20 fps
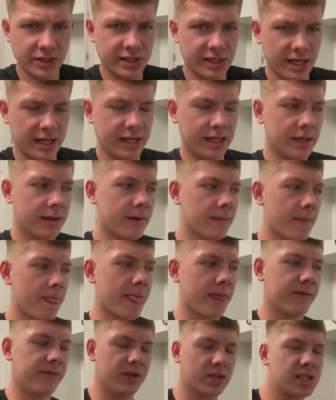seen
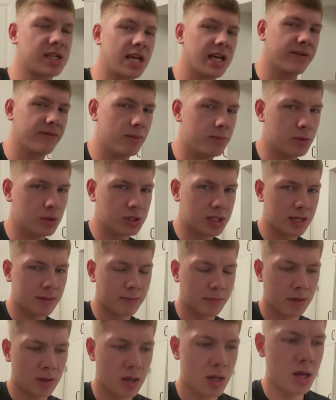for the sake of a
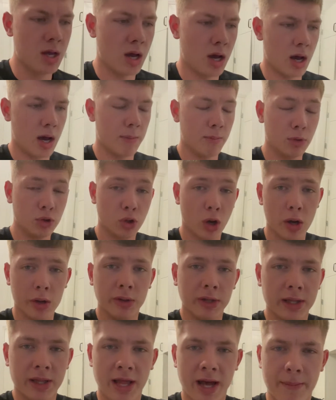museum. Not
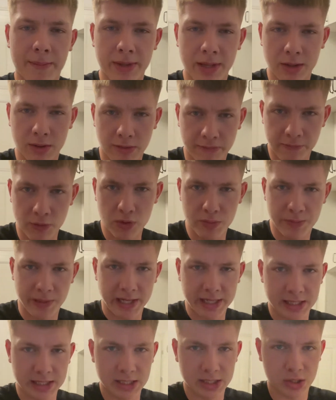only that, but there are food
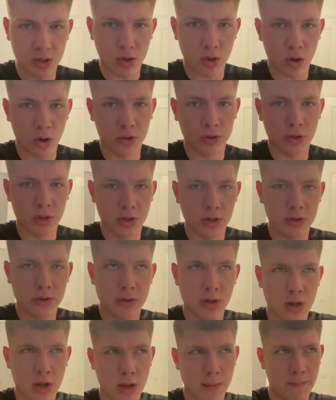places on
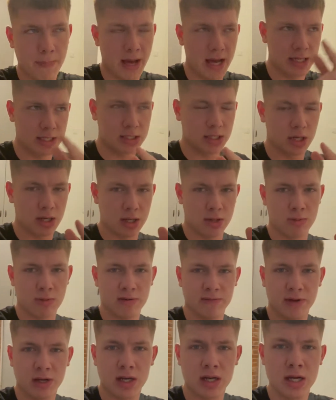the Pest side of the
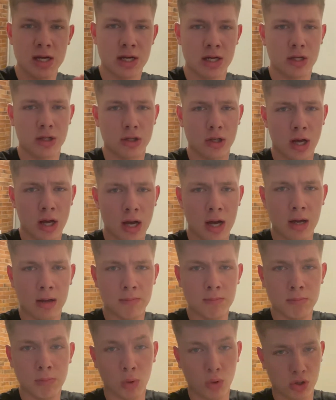river,
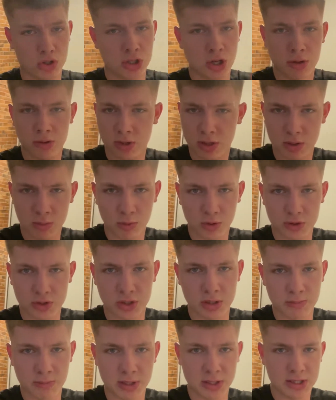more so than the ones on
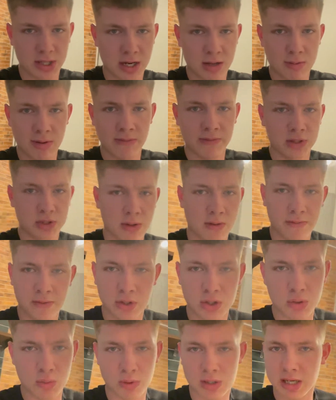the Buda side of the river. So if I
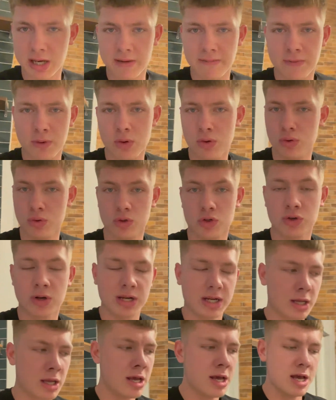do want to get food or a
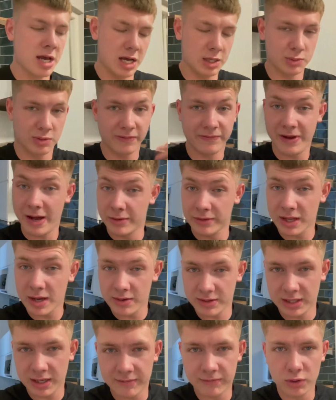drink, as we found out
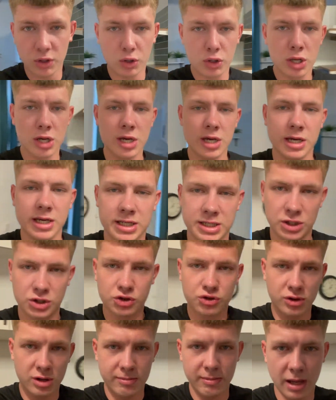in that vlog, it's
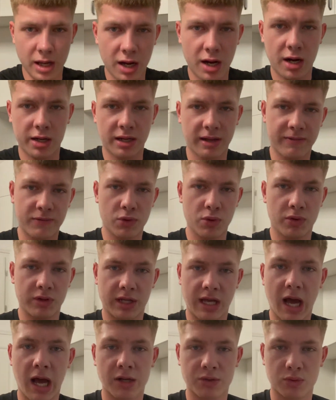extremely hard if you're on the
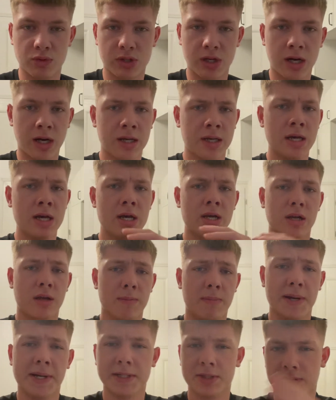castle side
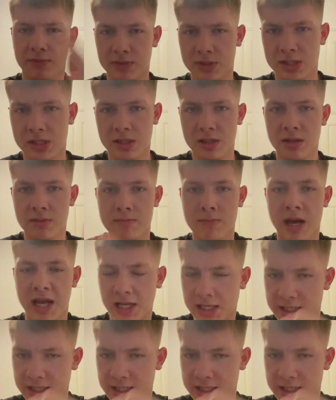compared to obviously the main